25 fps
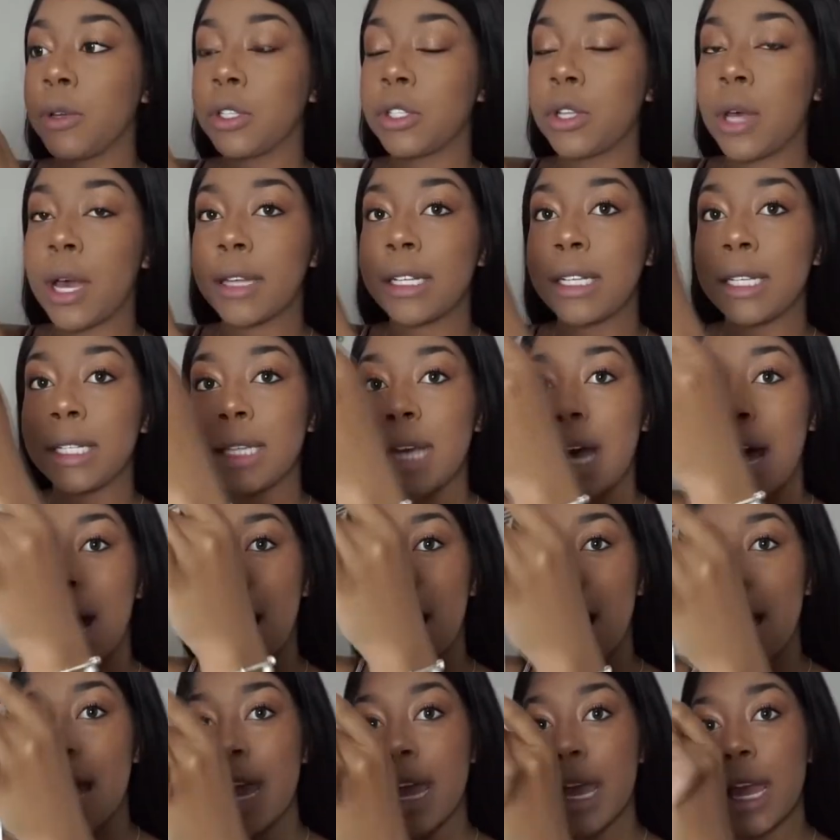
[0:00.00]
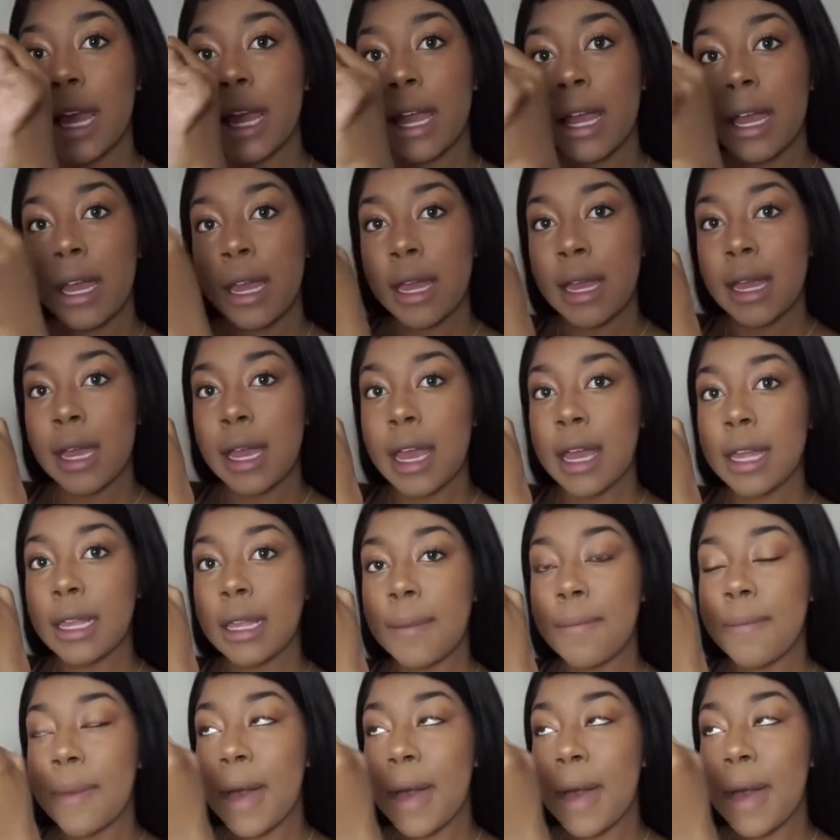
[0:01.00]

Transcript: Also, I did tie in the